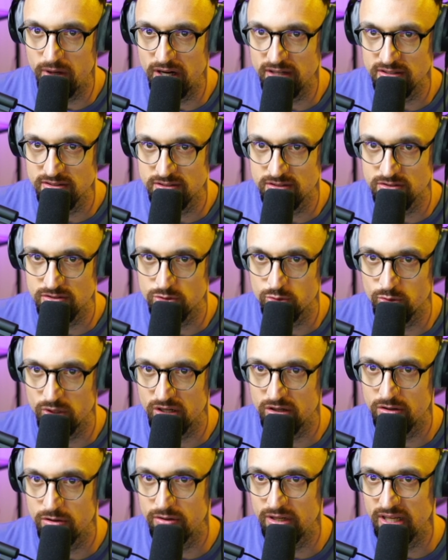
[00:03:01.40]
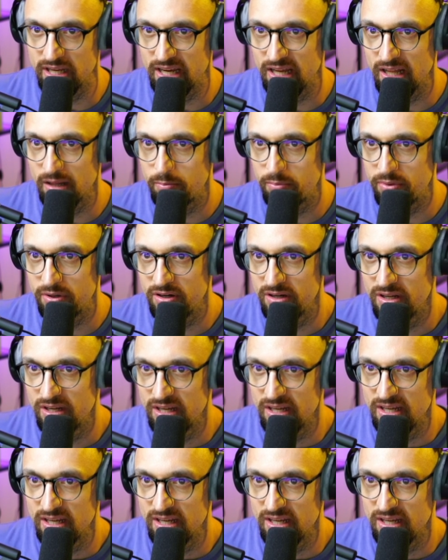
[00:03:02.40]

partner to a coding helper.